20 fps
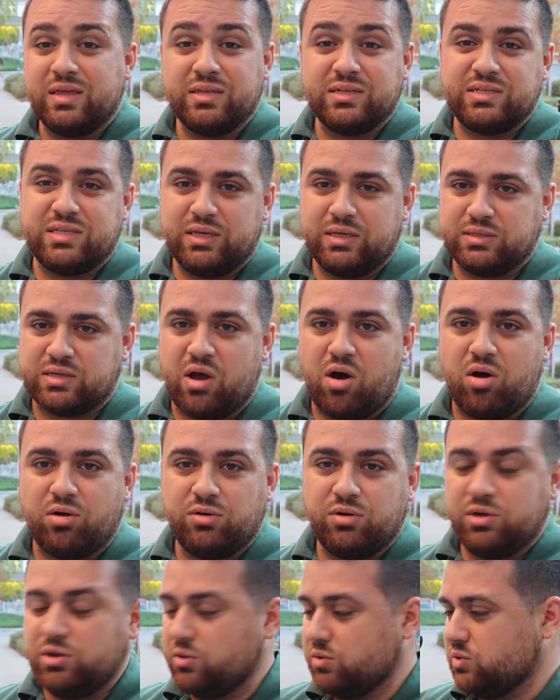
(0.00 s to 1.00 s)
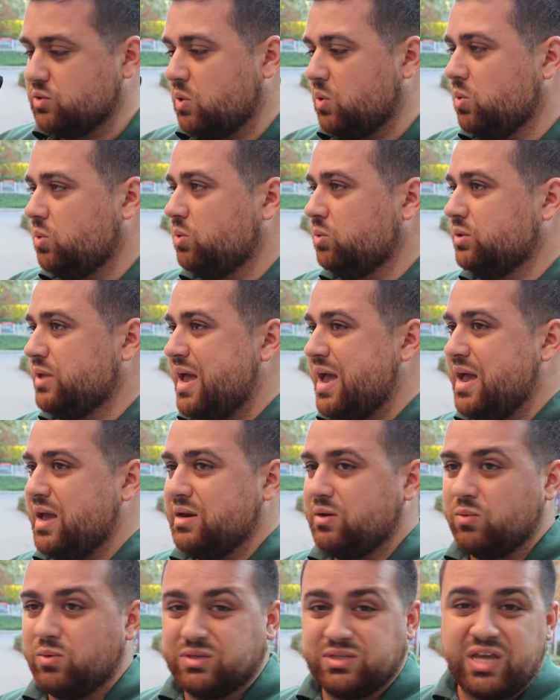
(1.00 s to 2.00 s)
And this thing's one hundred years old
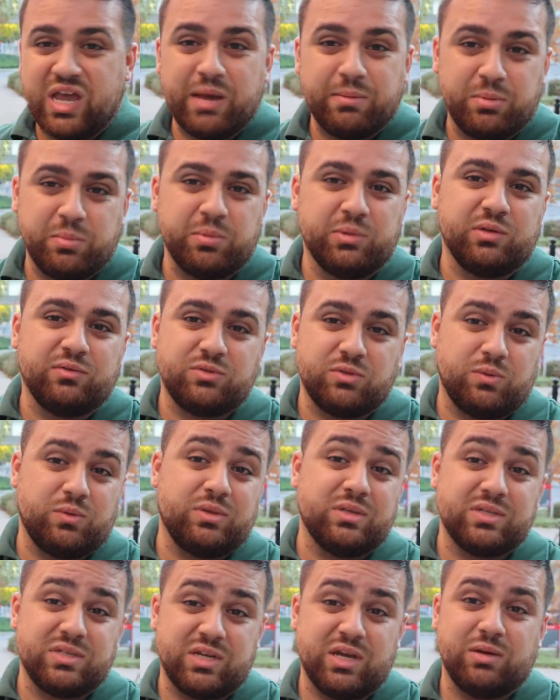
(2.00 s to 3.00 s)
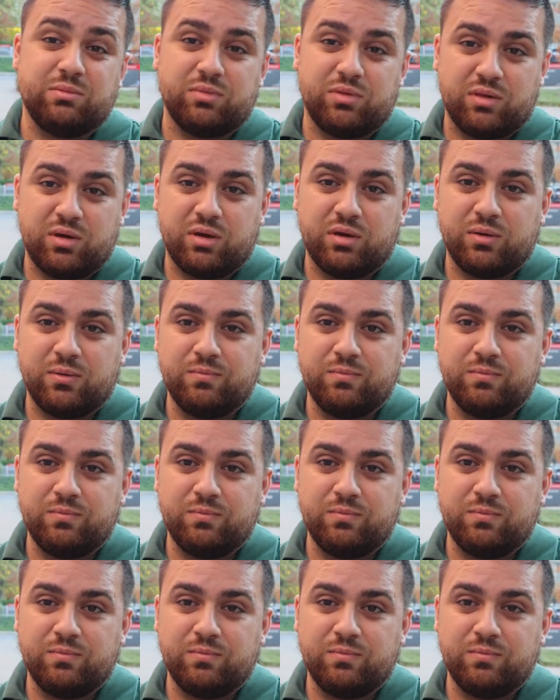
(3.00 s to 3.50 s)
and was capable of doing the same thing.